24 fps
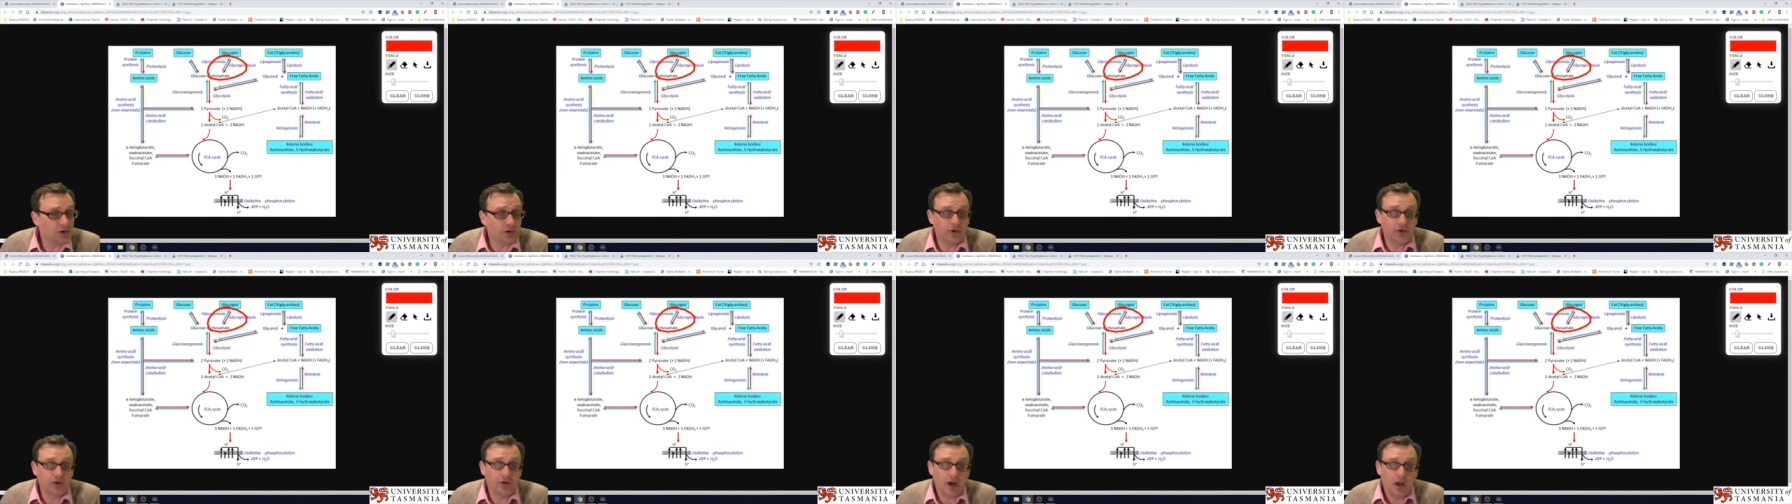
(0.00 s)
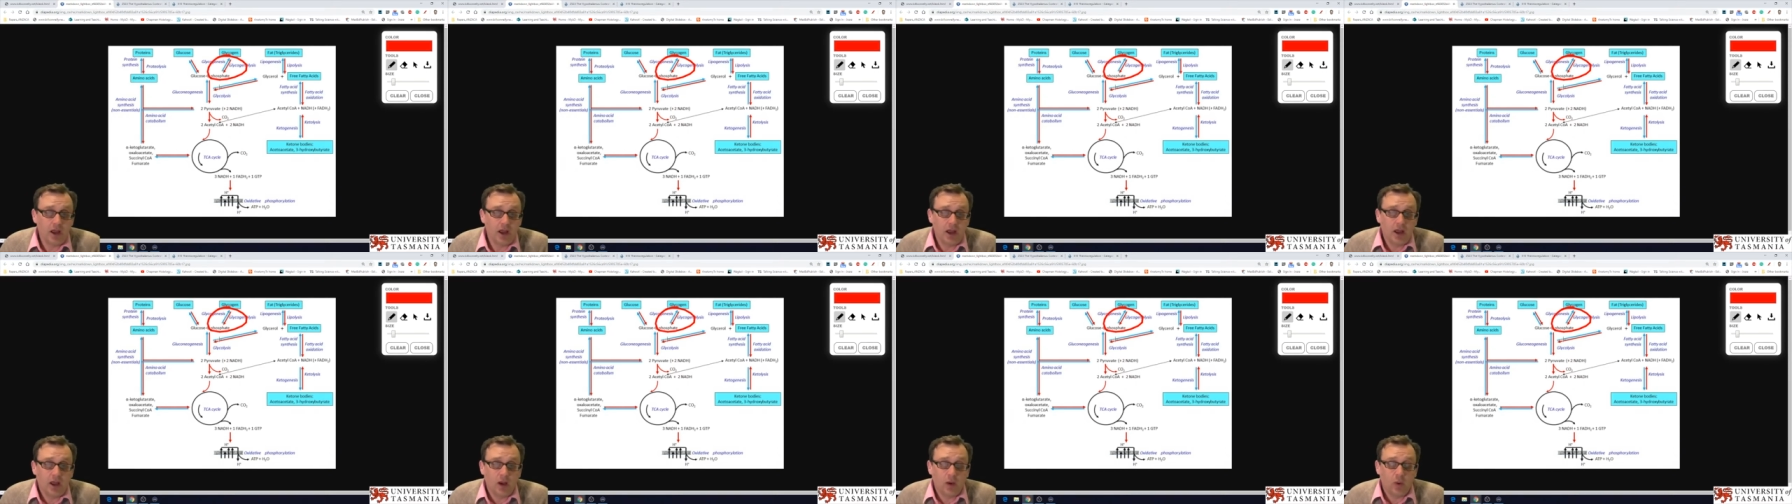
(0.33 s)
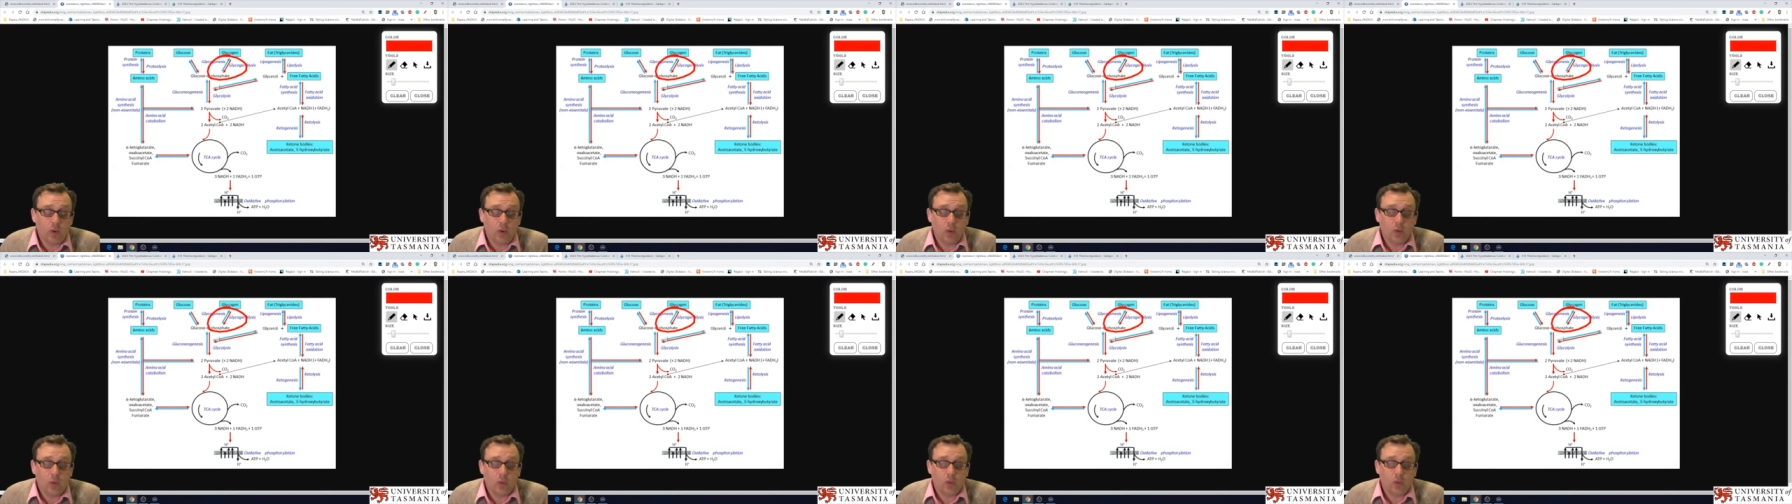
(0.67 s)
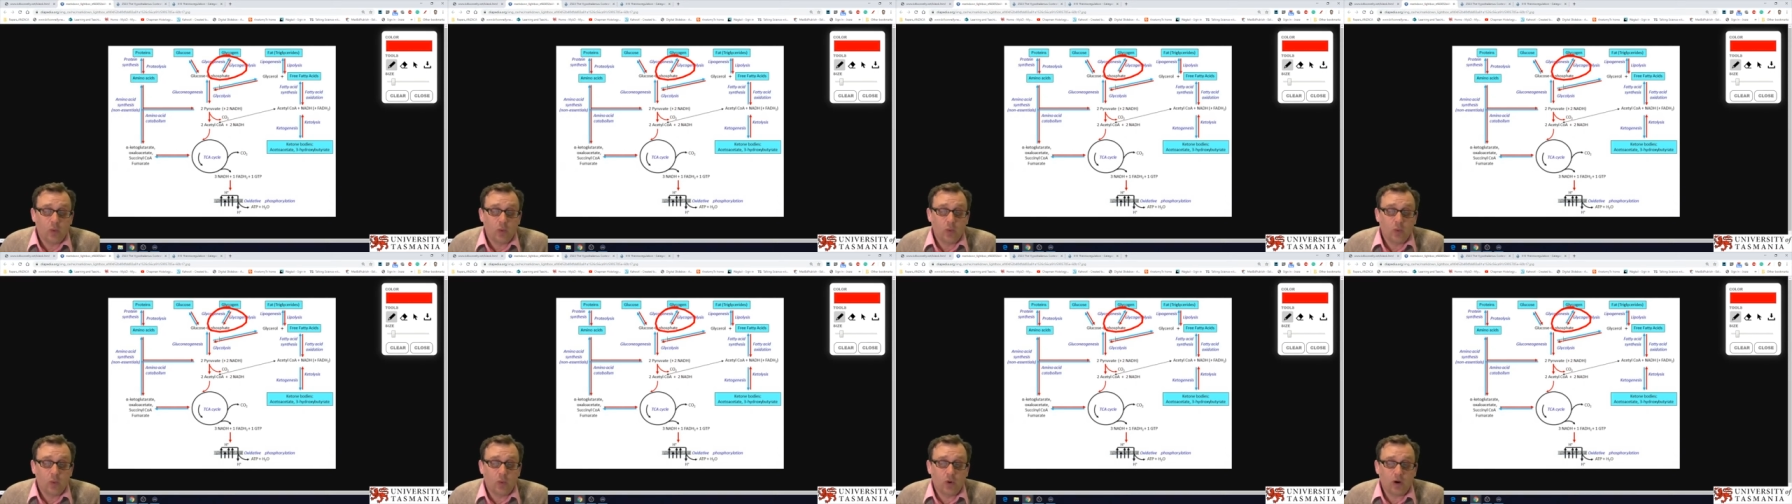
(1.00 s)
So,
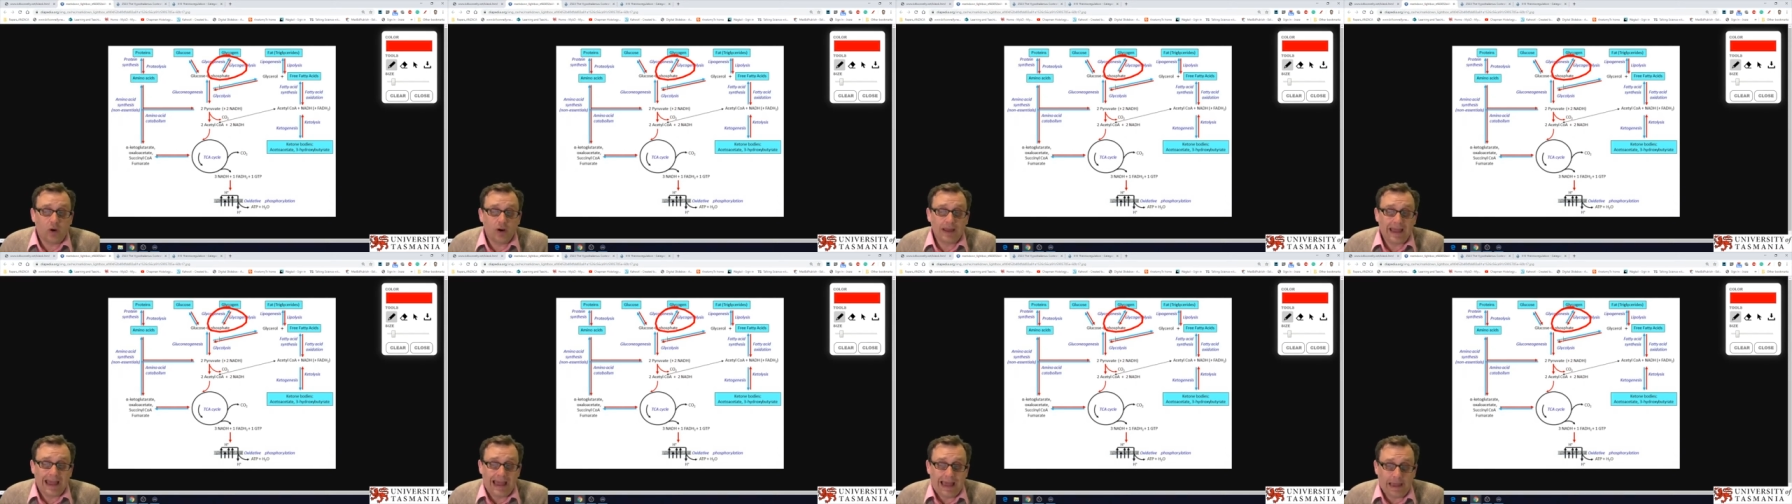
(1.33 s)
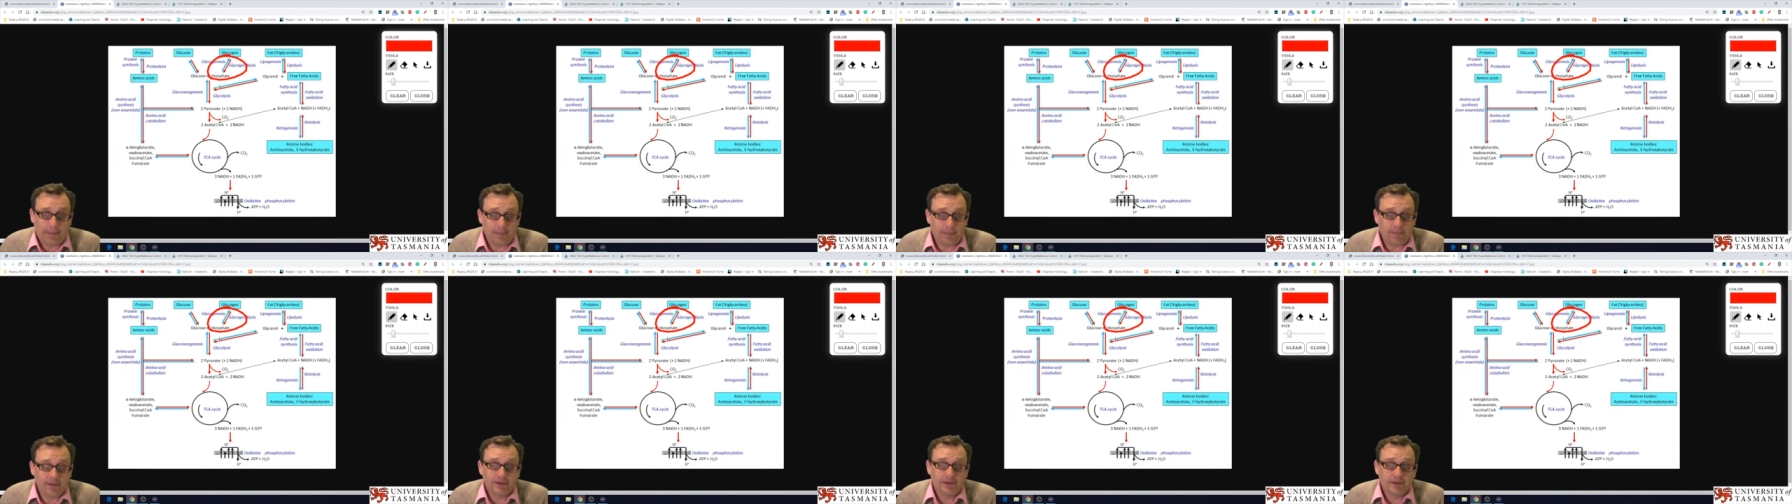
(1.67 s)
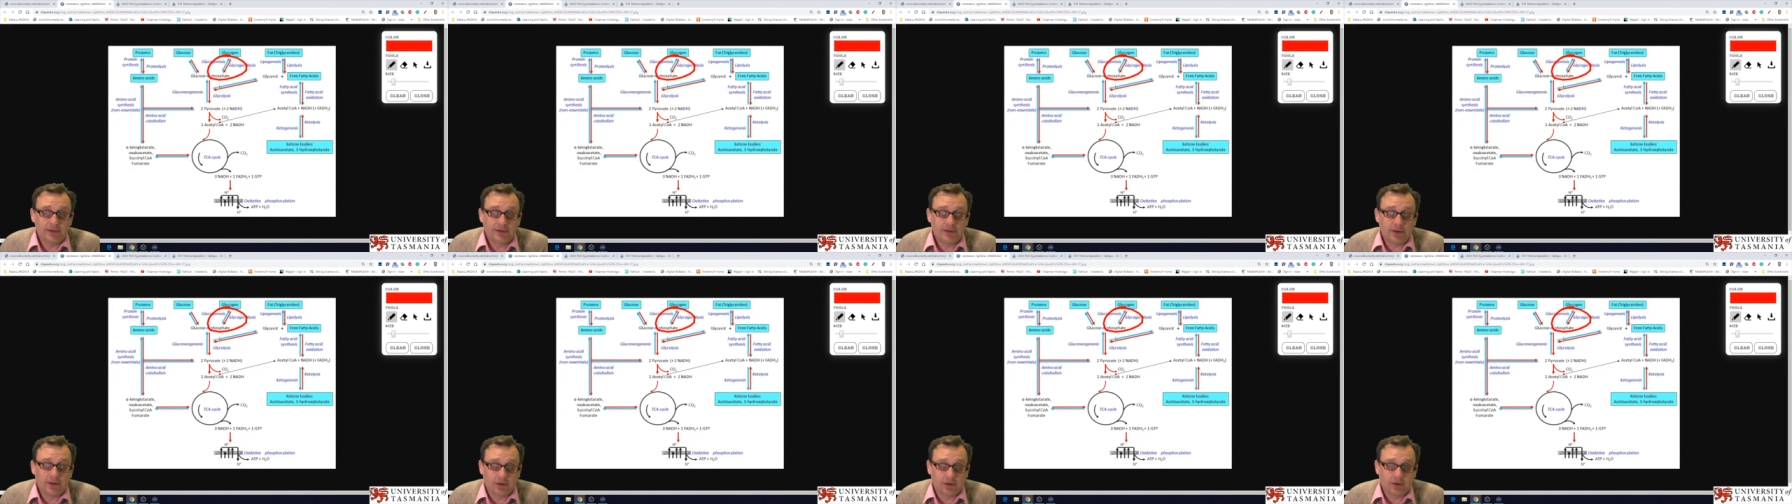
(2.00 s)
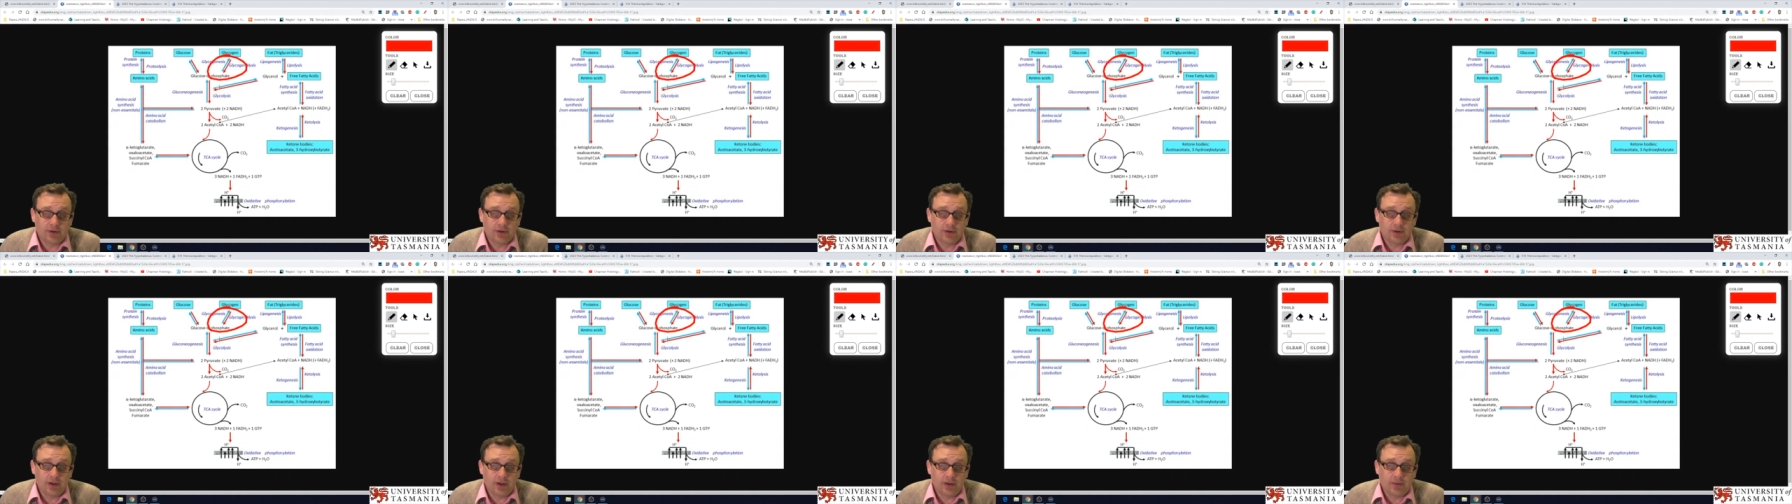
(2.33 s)
what
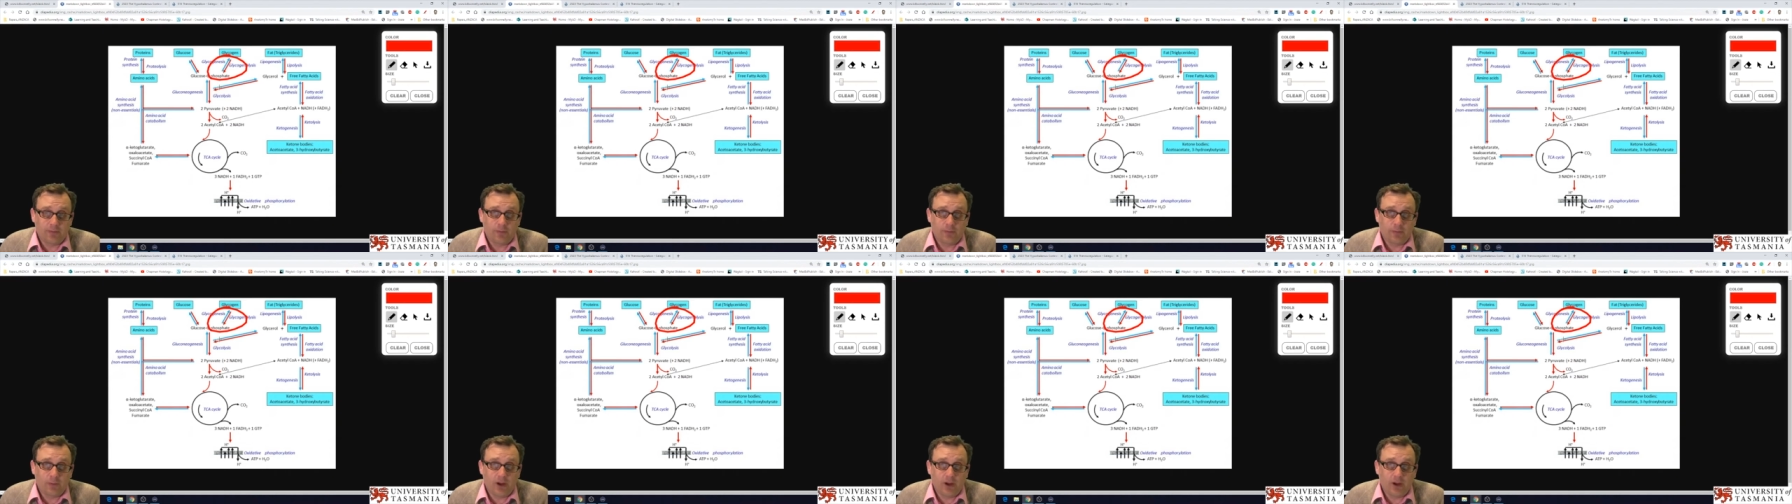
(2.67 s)
happens though